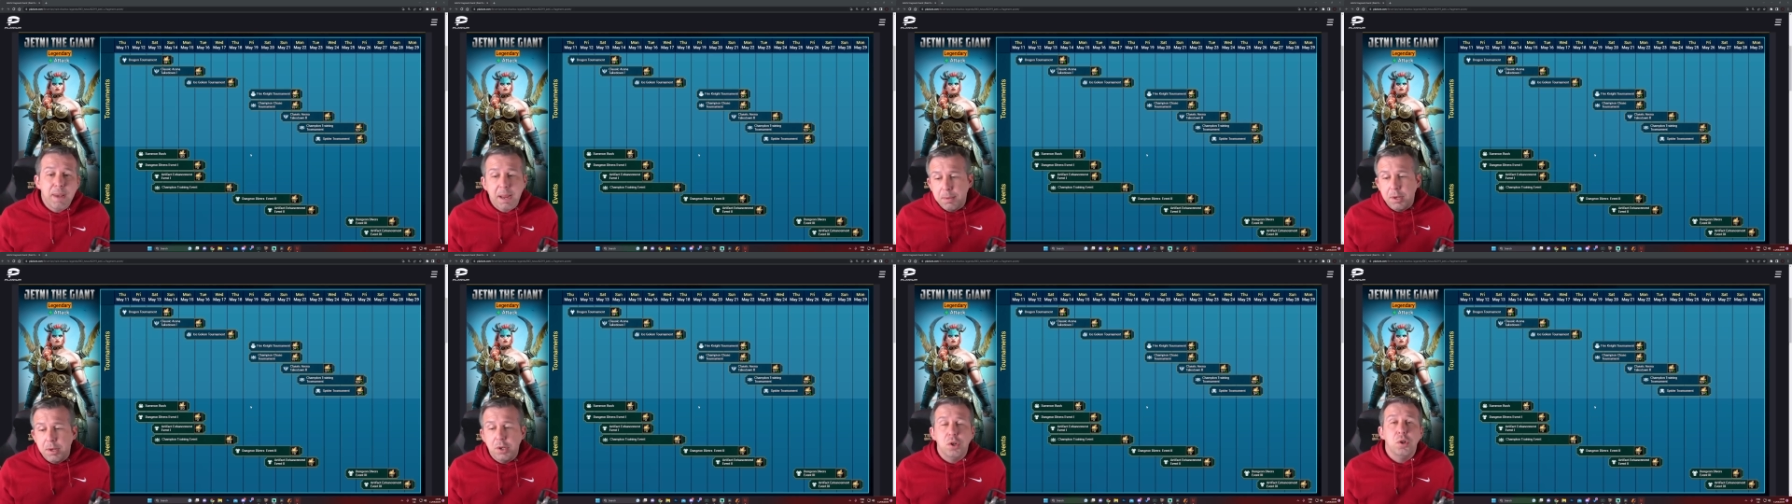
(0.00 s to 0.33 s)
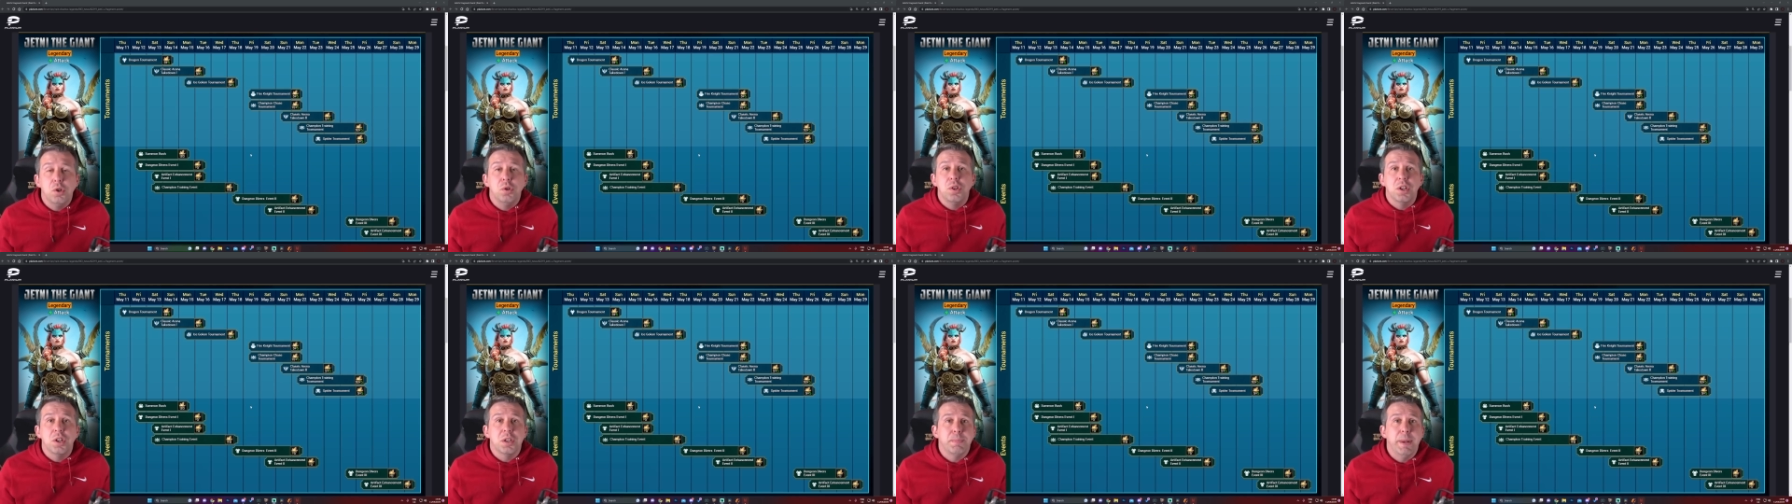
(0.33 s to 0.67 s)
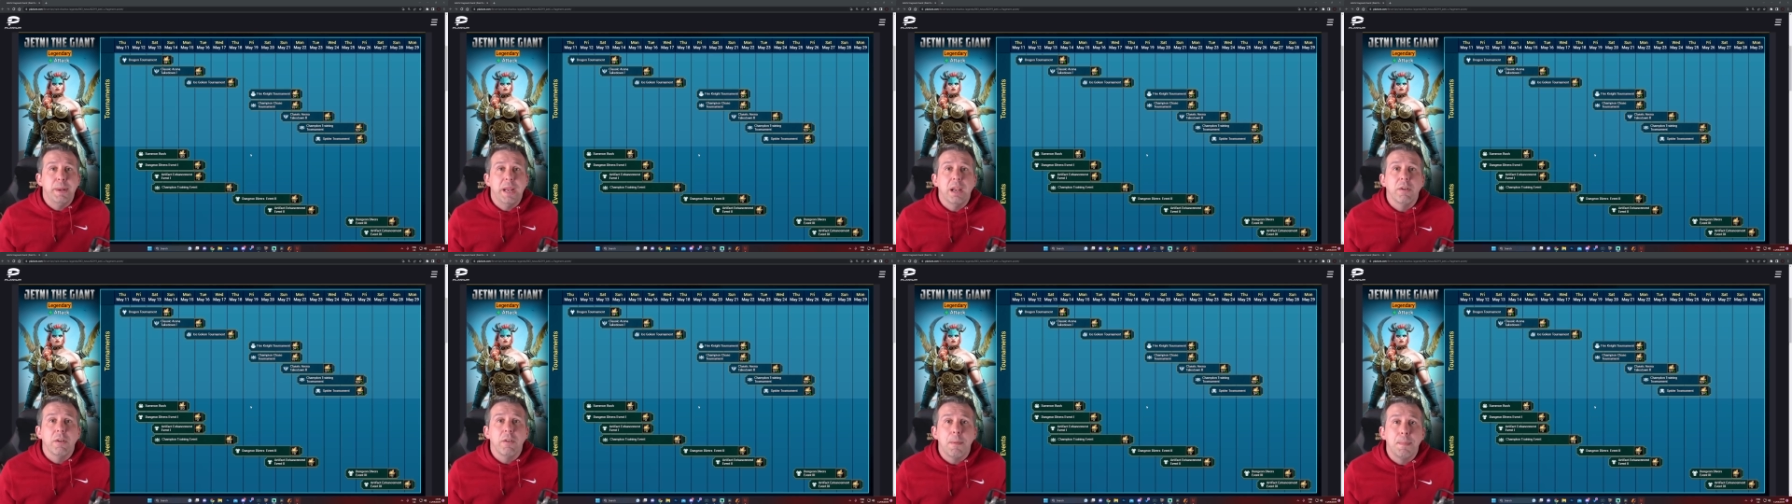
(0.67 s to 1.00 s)
maybe you should just
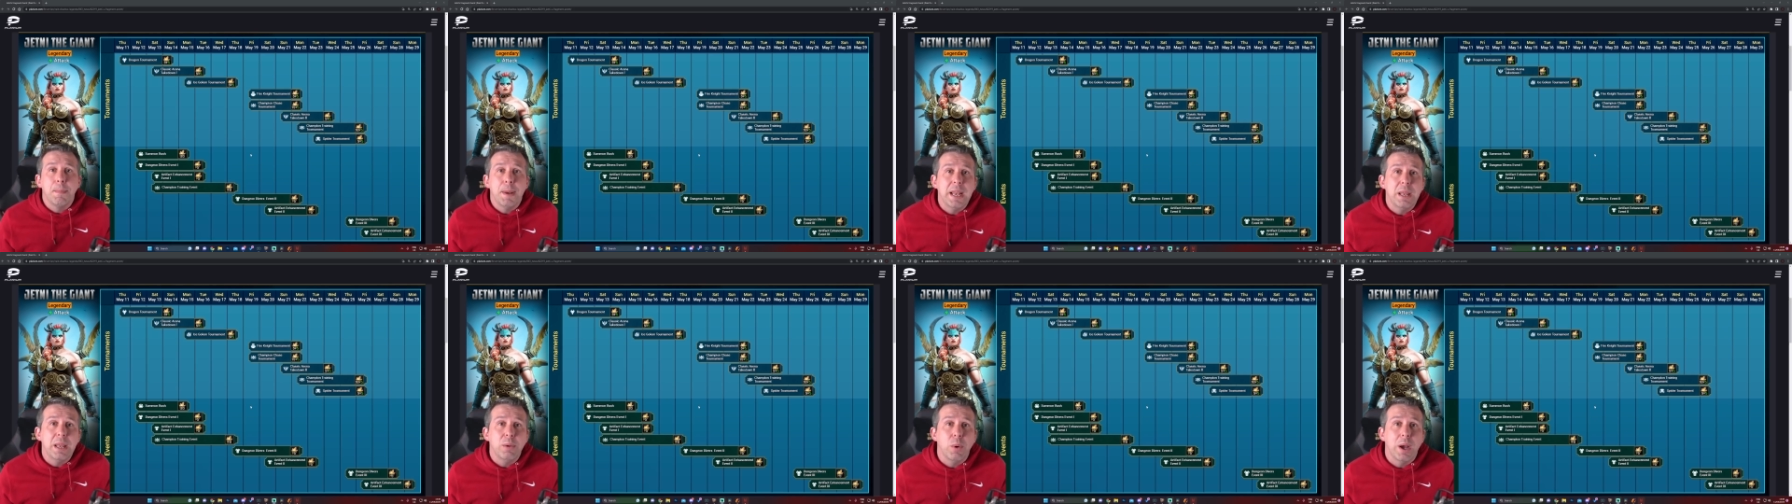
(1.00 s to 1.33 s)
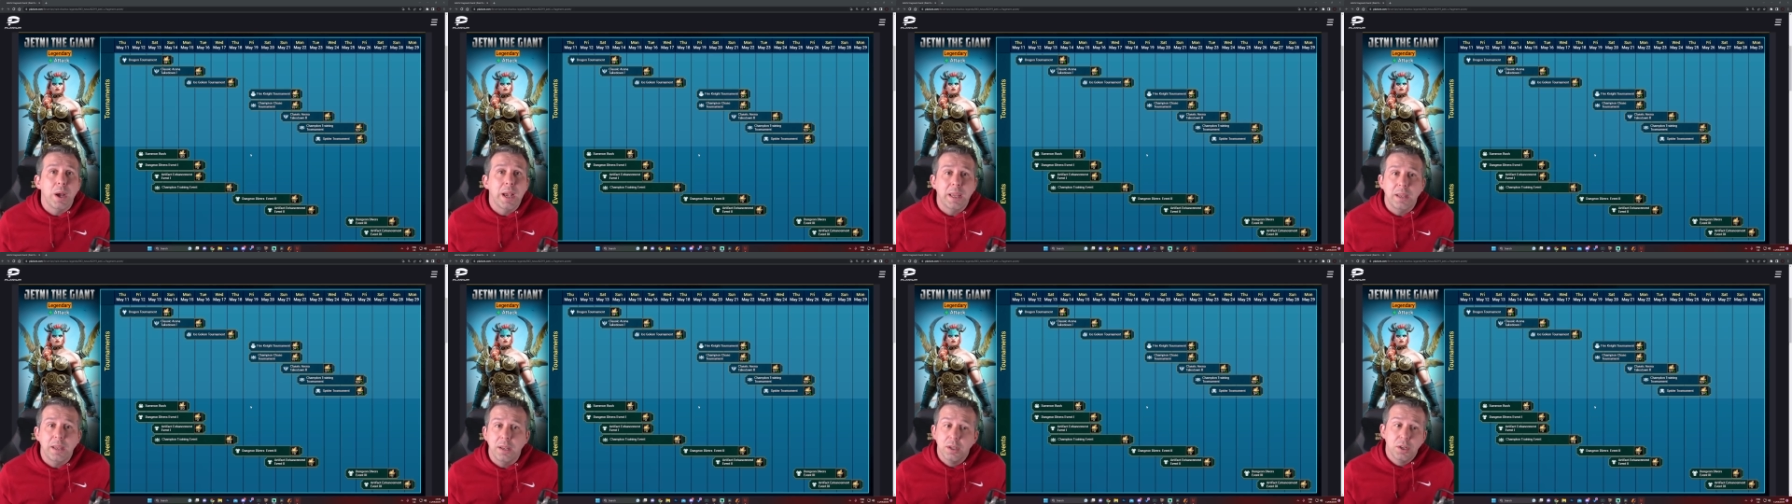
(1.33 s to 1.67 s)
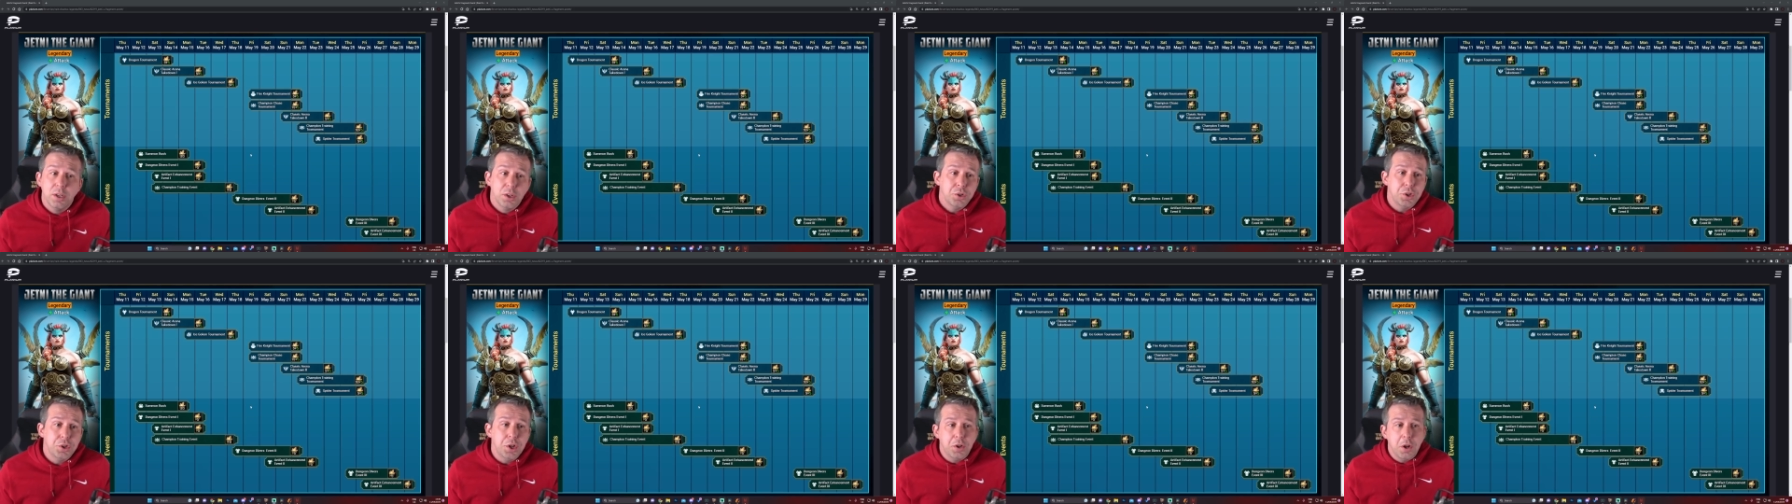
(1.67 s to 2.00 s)
pick her up anyway.
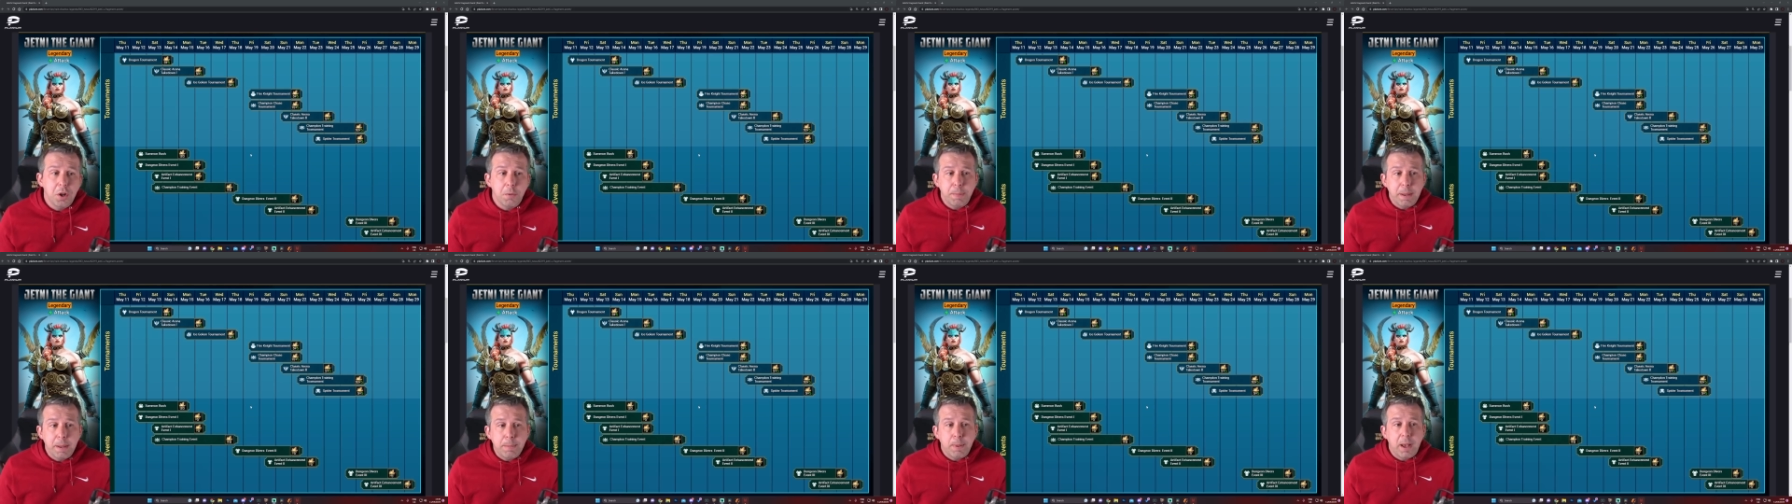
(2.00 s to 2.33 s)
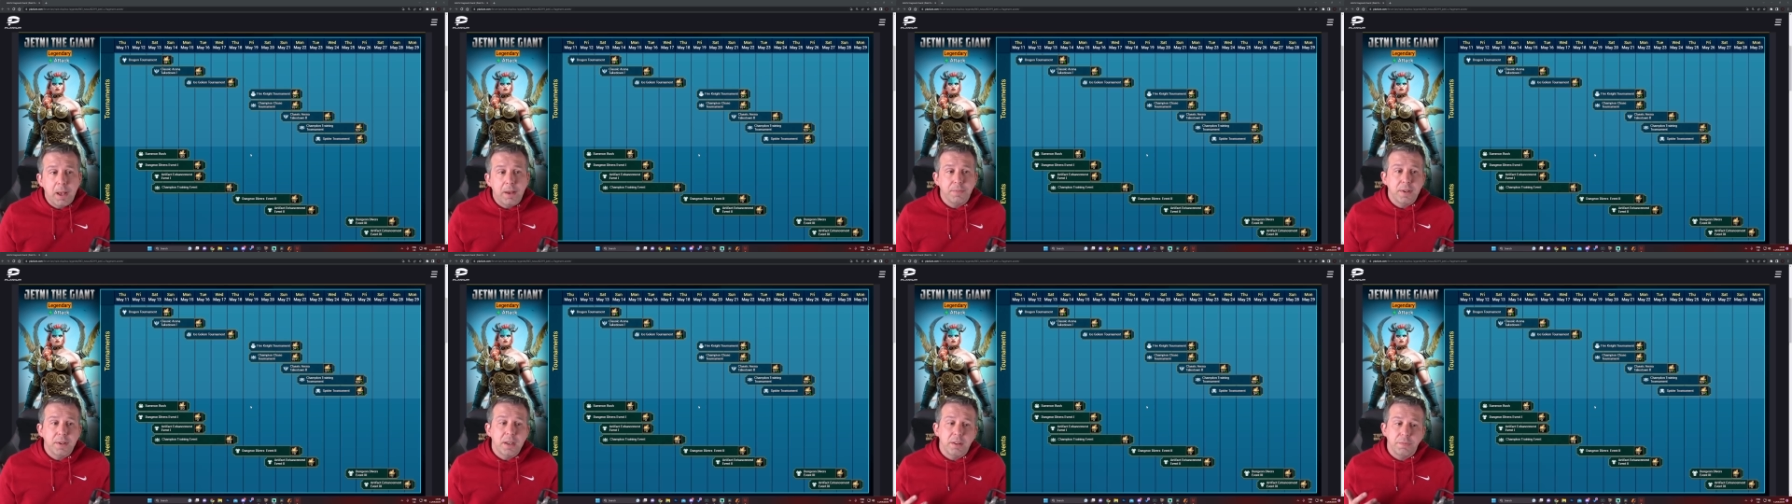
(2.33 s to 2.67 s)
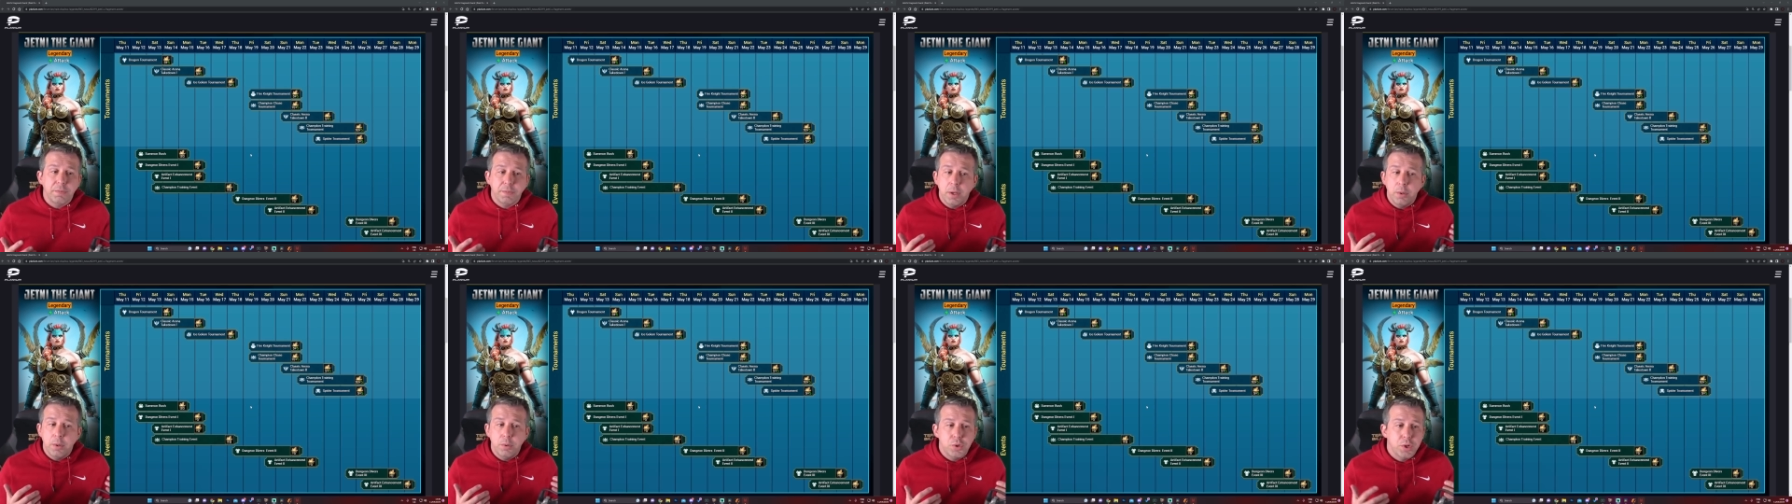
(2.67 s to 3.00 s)
She could be buffed in
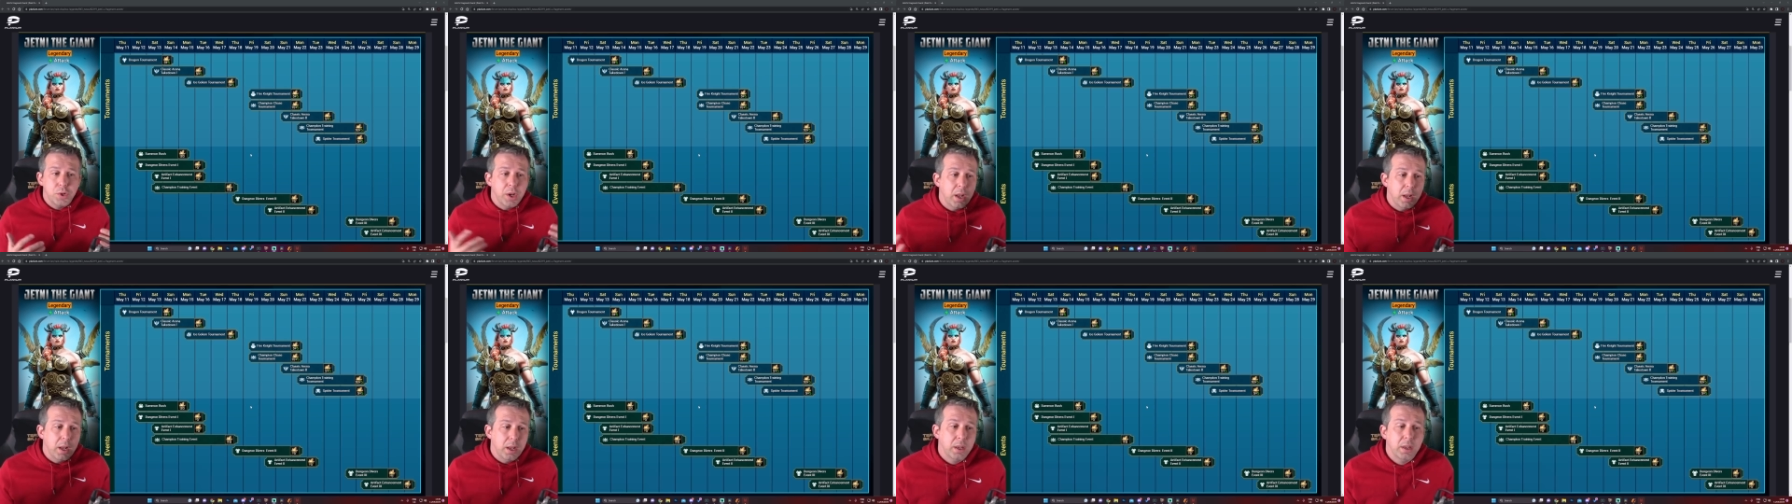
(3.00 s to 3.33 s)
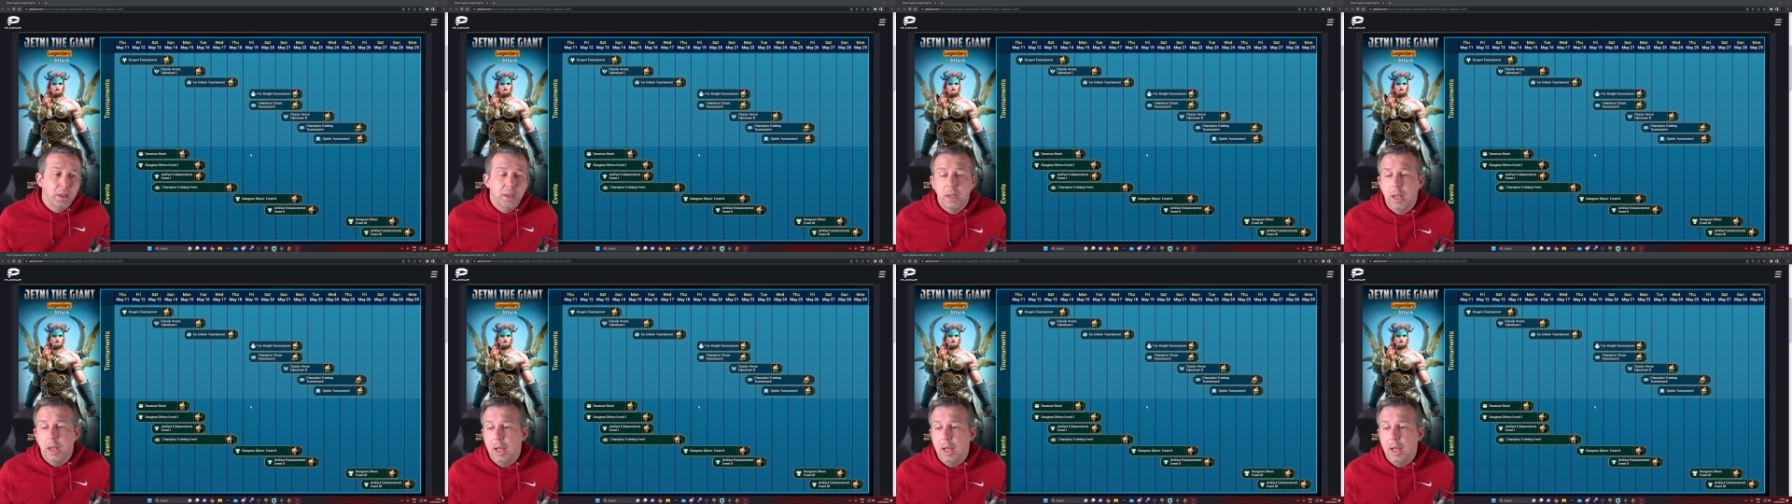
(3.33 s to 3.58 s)
the future.